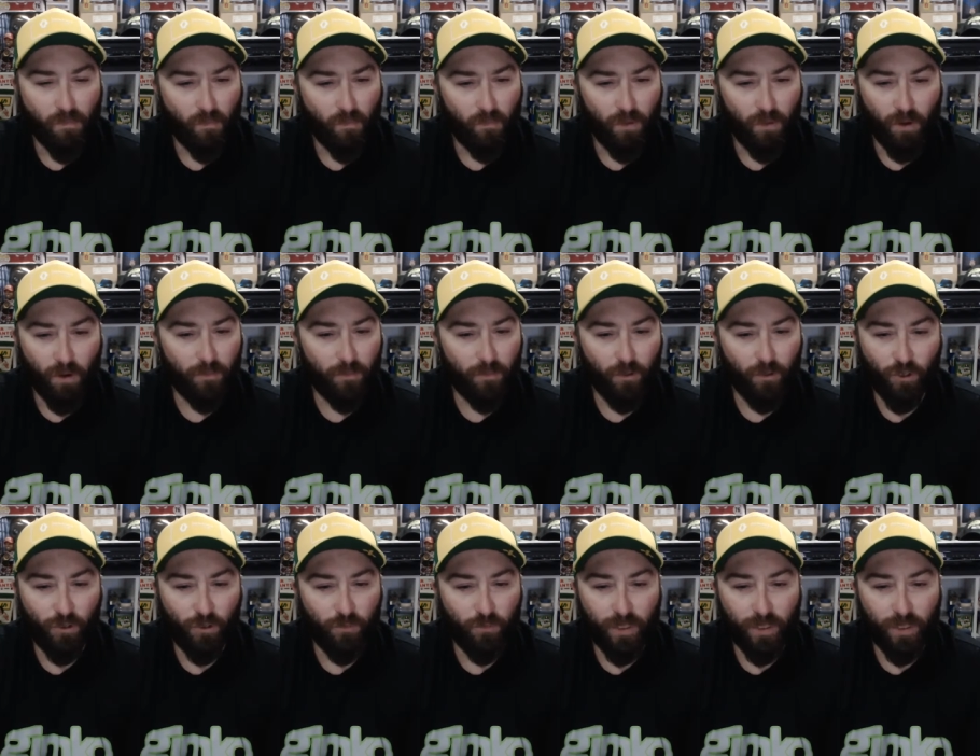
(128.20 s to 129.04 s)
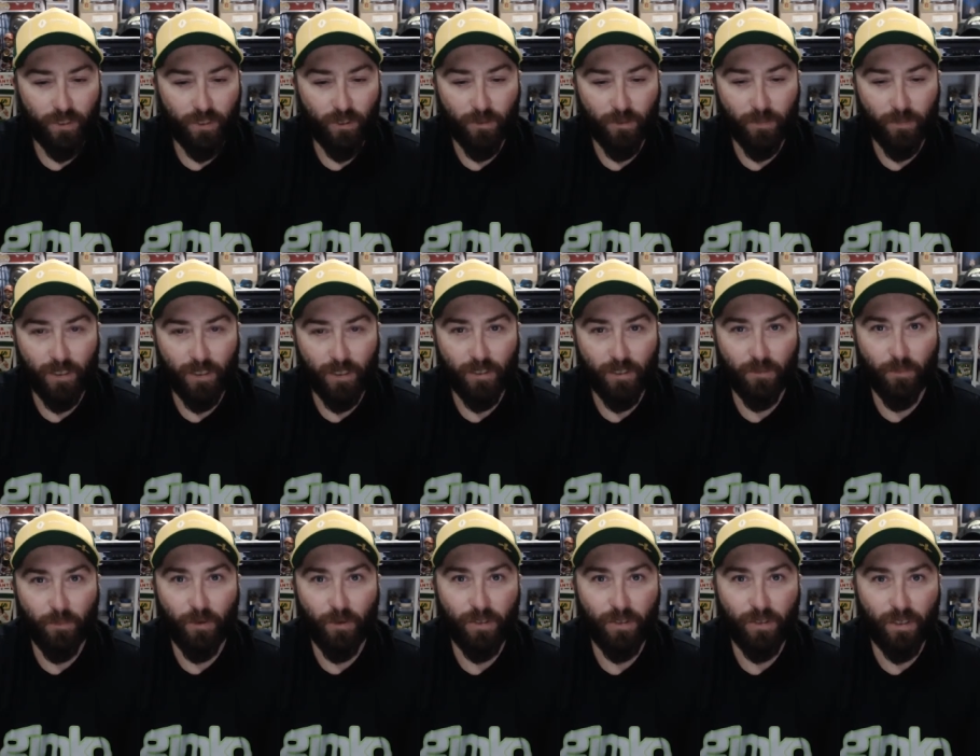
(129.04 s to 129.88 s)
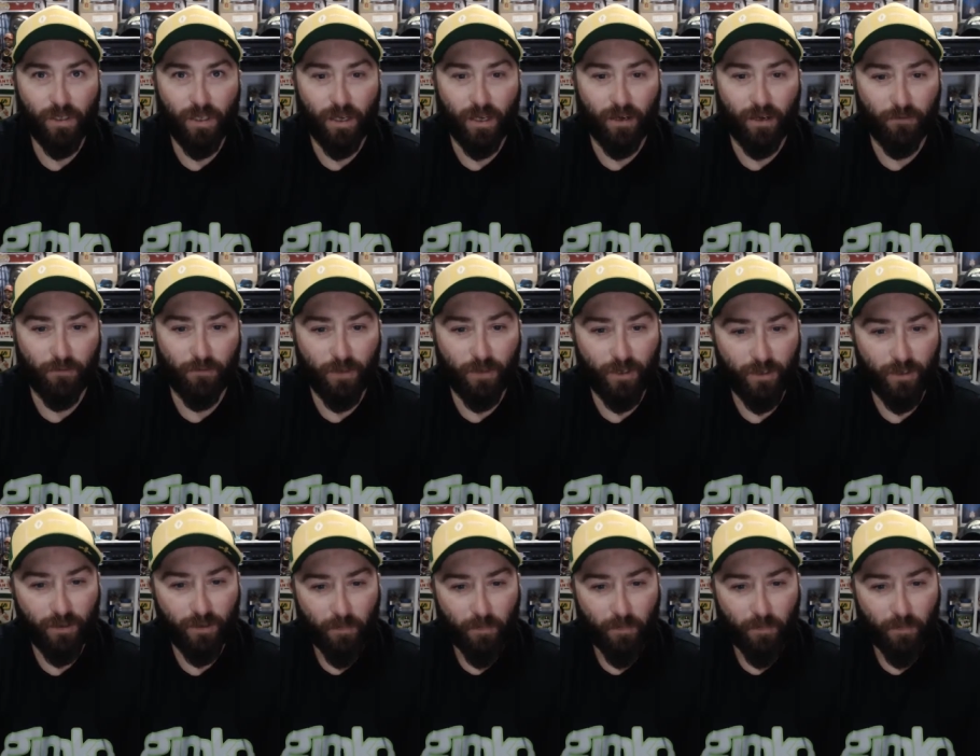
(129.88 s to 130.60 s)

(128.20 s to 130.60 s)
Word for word: Not shouldn't be too many spots left.